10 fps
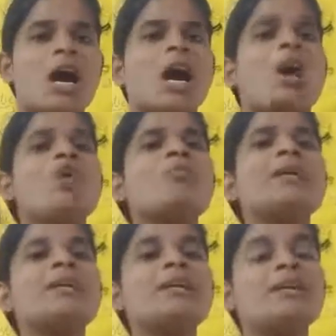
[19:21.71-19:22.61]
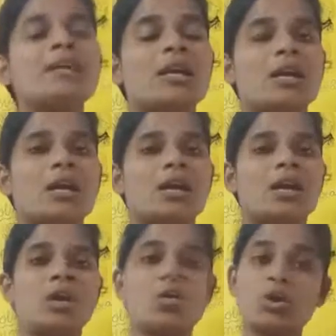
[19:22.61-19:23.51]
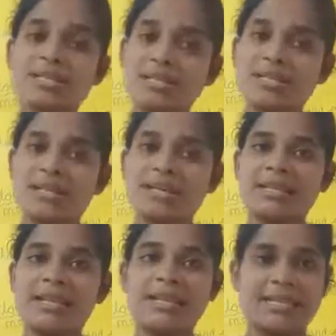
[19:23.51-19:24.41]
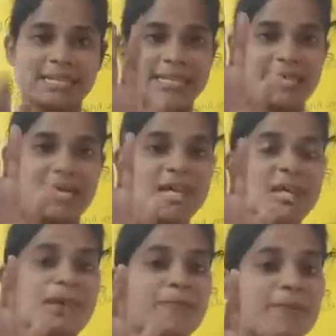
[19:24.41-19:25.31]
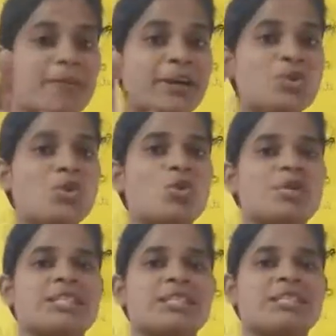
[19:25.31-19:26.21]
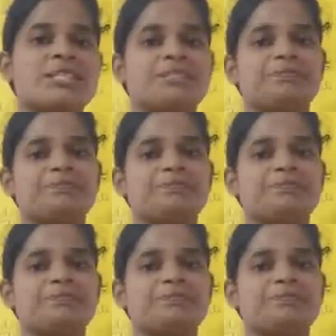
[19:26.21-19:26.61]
How many oceans are there? There are 5 oceans.